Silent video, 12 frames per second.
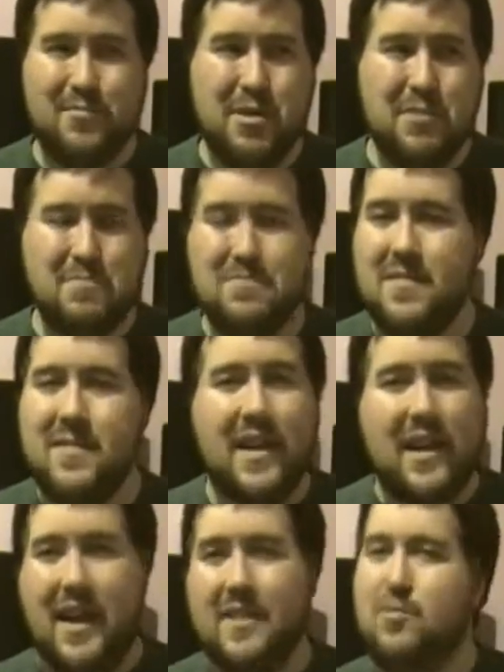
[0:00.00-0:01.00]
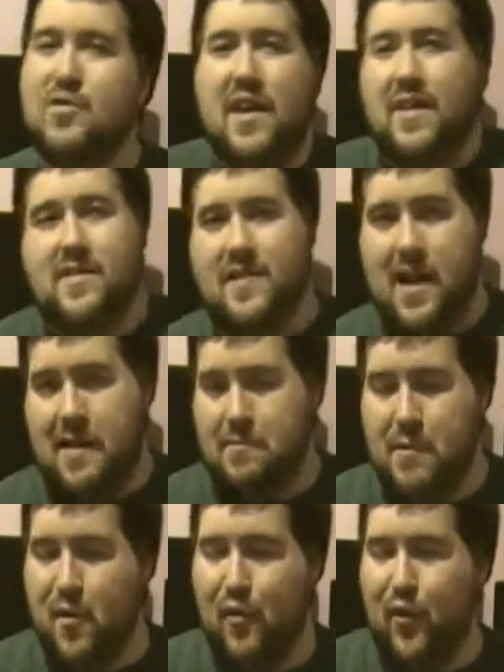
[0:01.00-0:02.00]
but then again, seeing
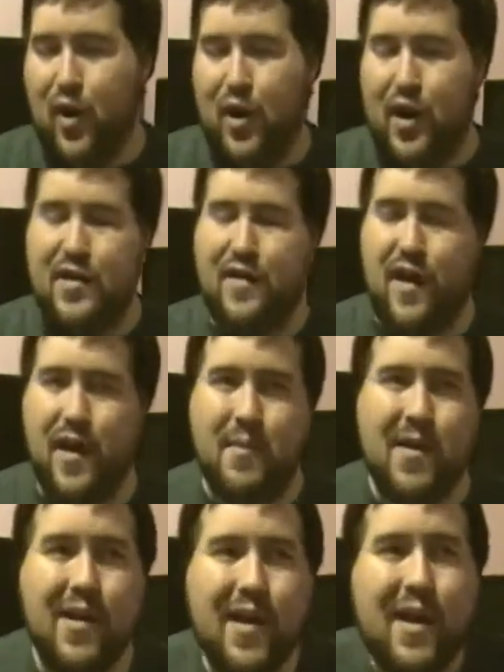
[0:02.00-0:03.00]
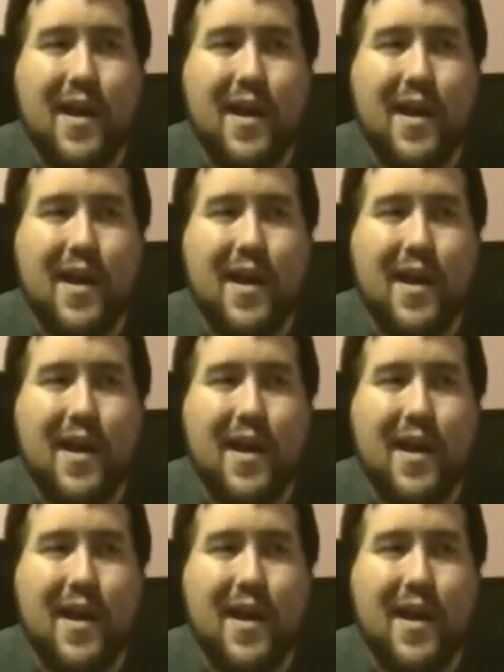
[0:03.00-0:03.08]
Stan is fun anytime.